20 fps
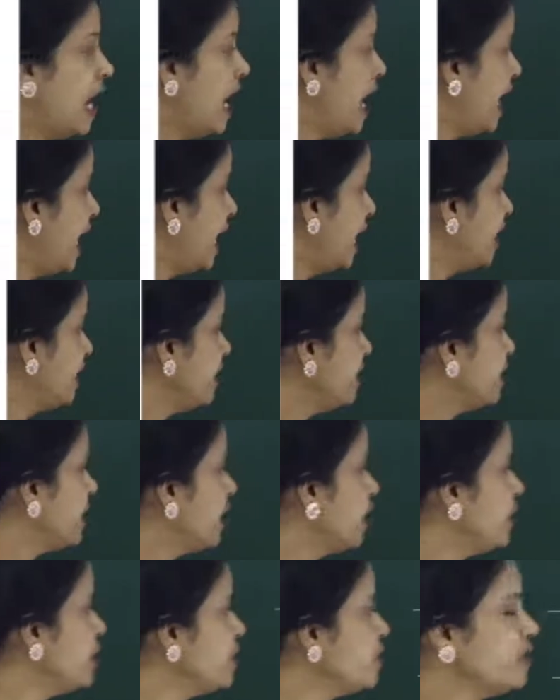And
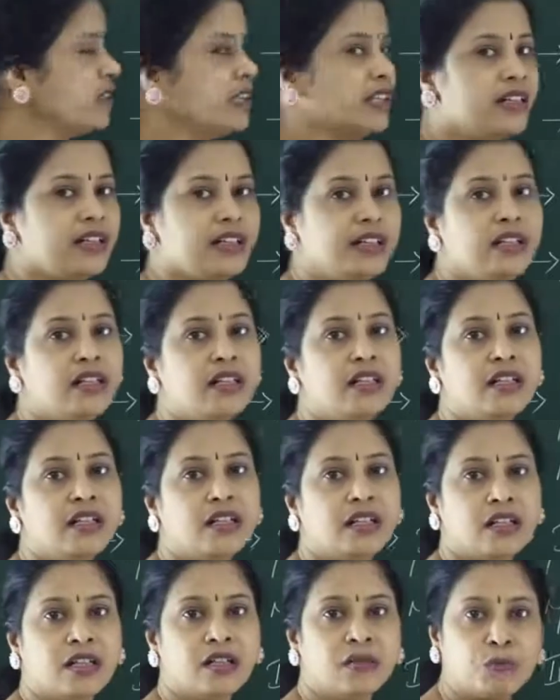coming to
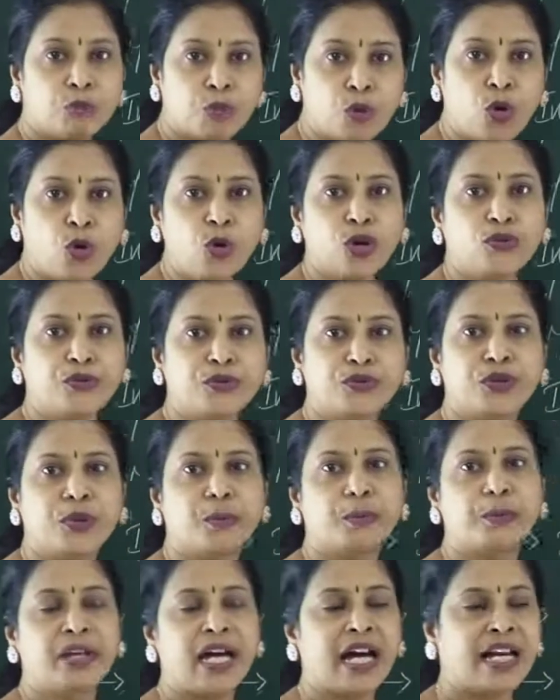their mode of
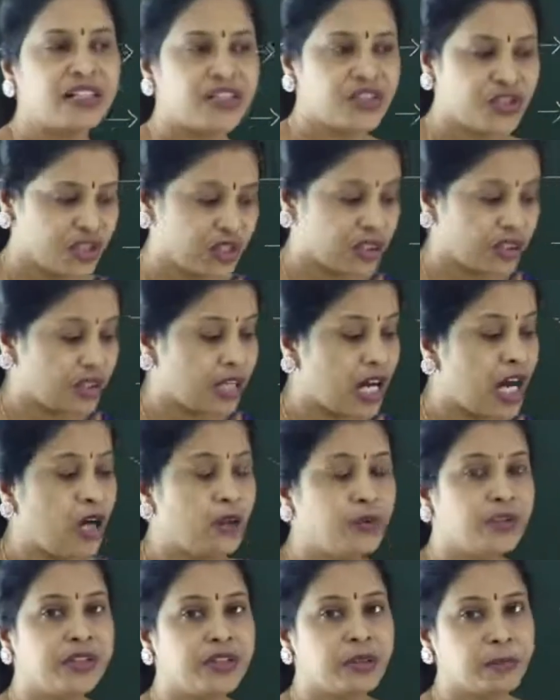reproduction, how
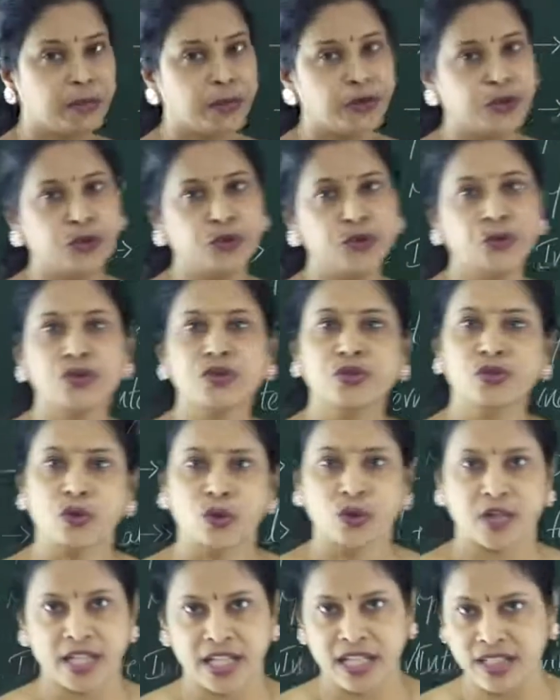they reproduce,
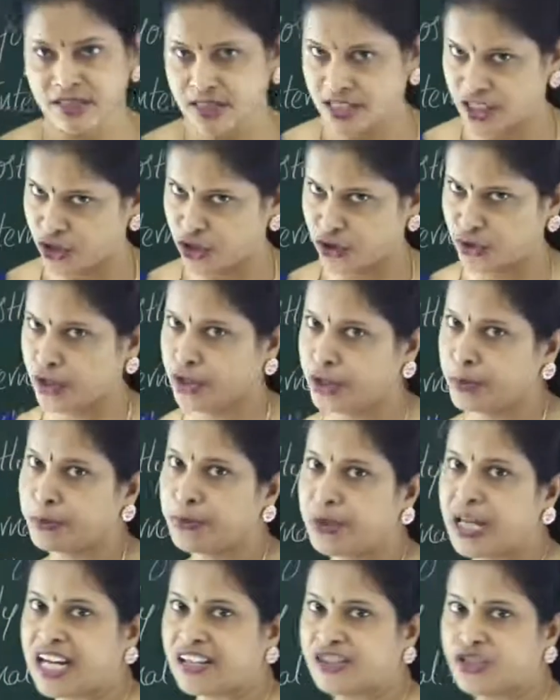okay, sexual
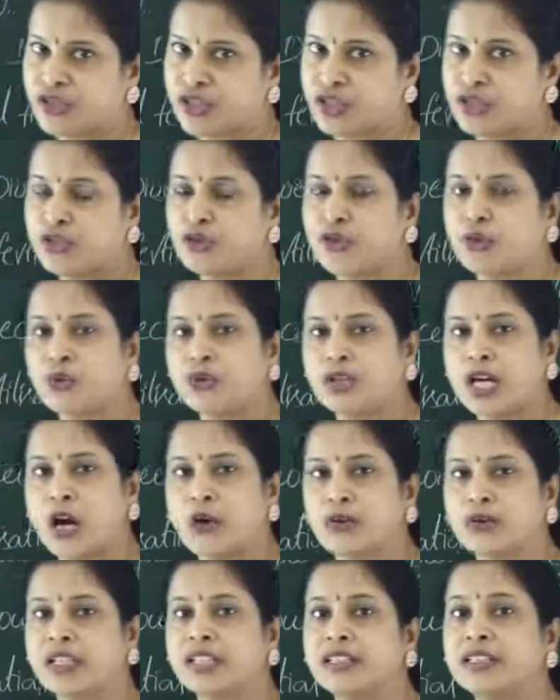reproduction, no
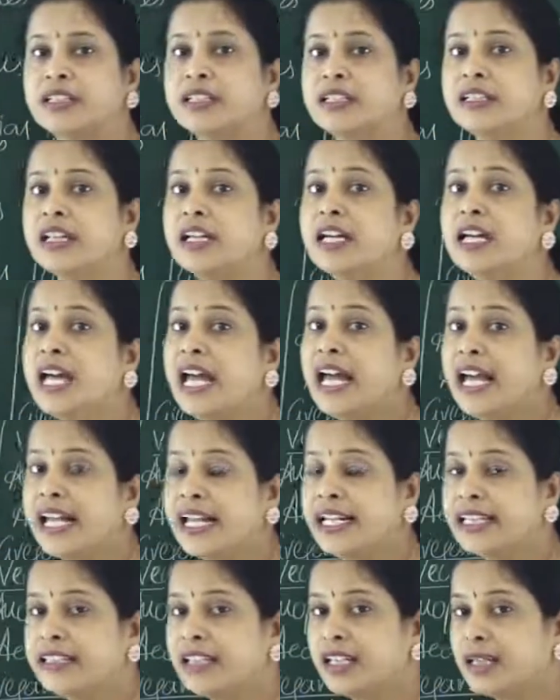doubt in that.
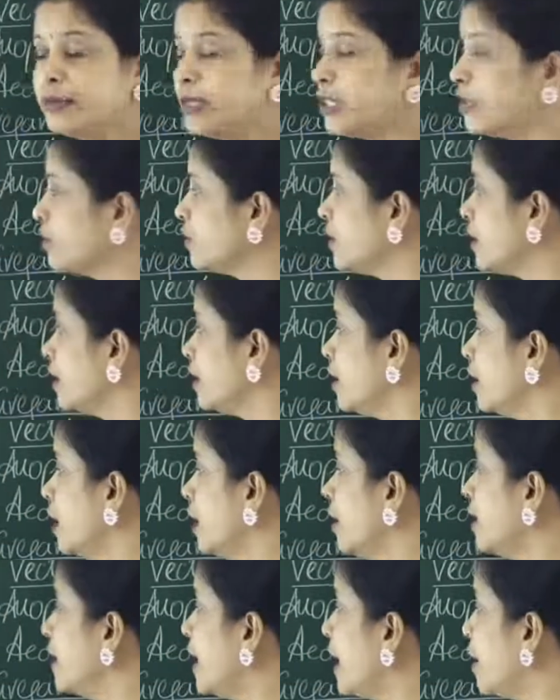And coming to that,
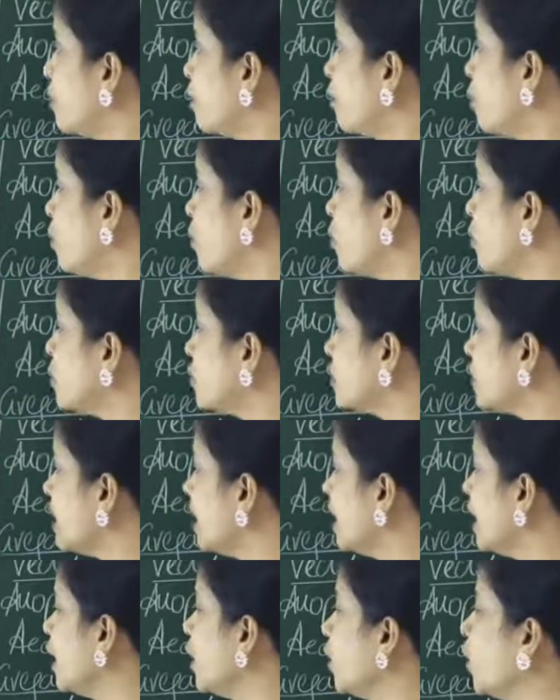they are
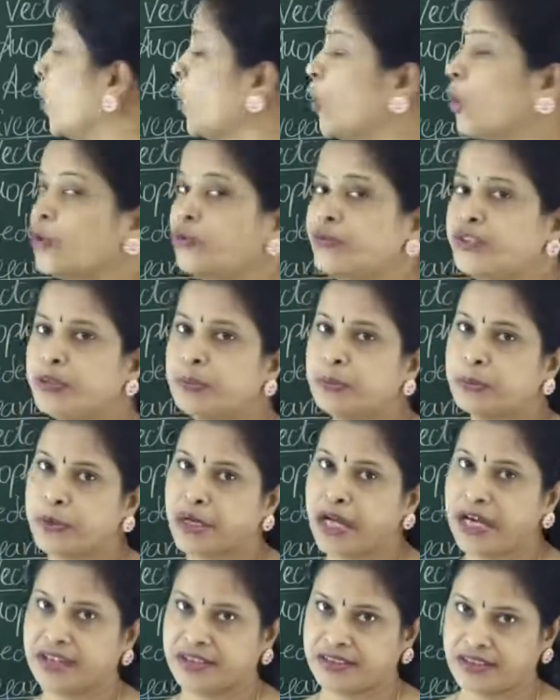mostly
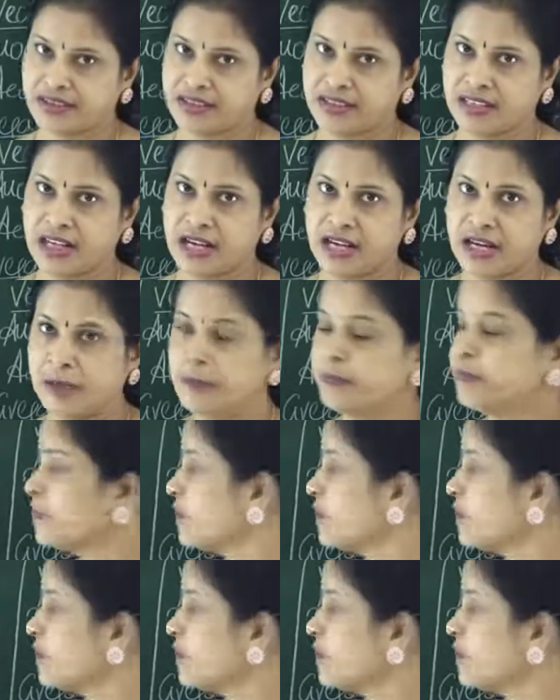oviparous, they are